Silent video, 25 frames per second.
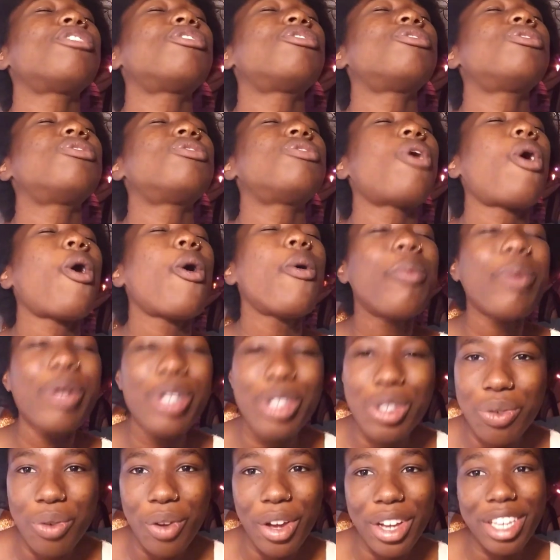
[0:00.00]
so
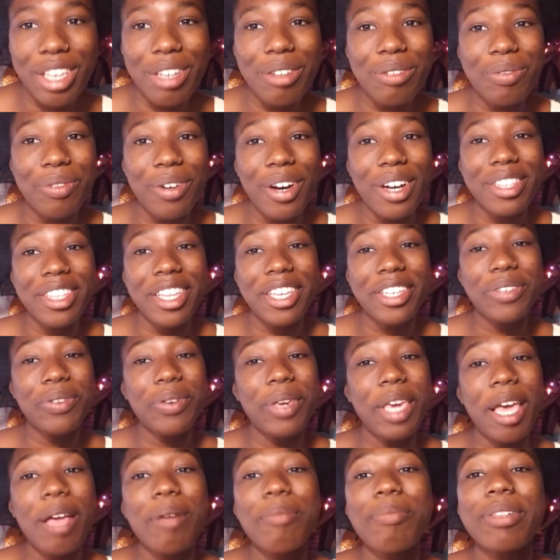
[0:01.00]
much fucking fun, like you
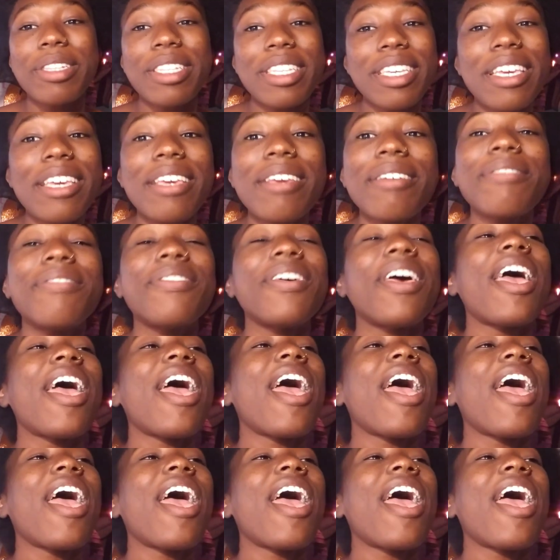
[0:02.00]
can't believe,